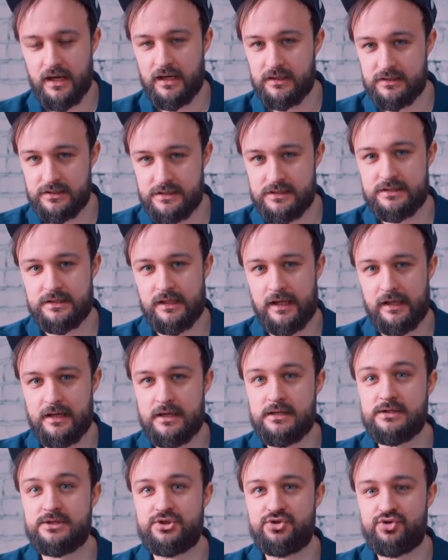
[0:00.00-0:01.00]
and this is like
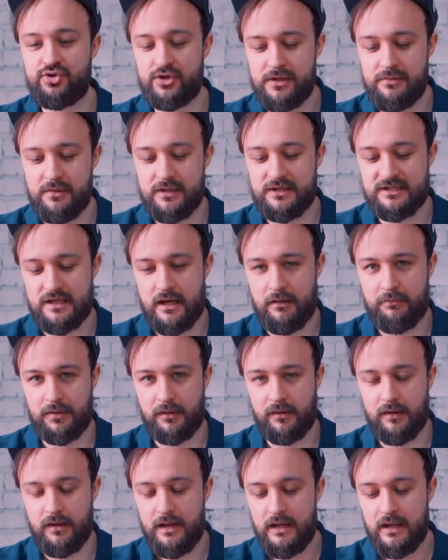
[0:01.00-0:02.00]
extreme
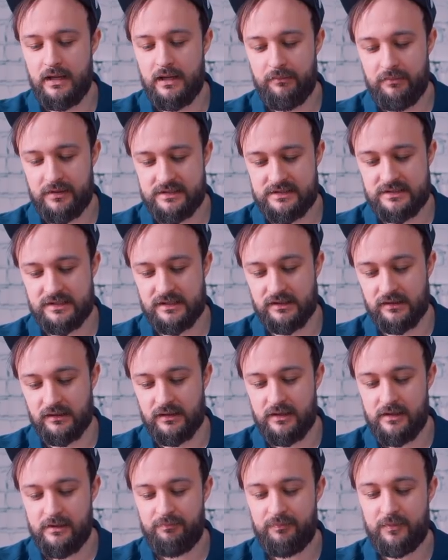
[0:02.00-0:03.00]
example, but still,